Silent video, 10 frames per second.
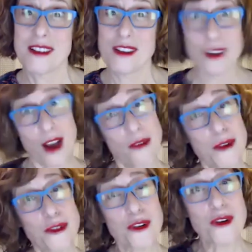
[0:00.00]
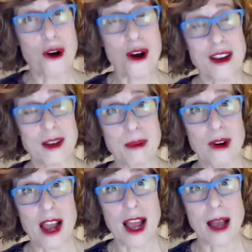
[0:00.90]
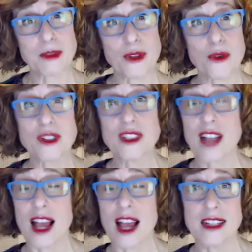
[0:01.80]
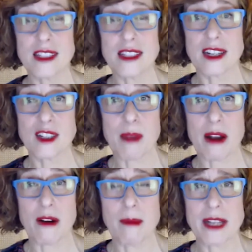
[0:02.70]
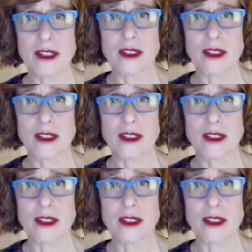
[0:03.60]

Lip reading: a future garden, perhaps, or science experiments,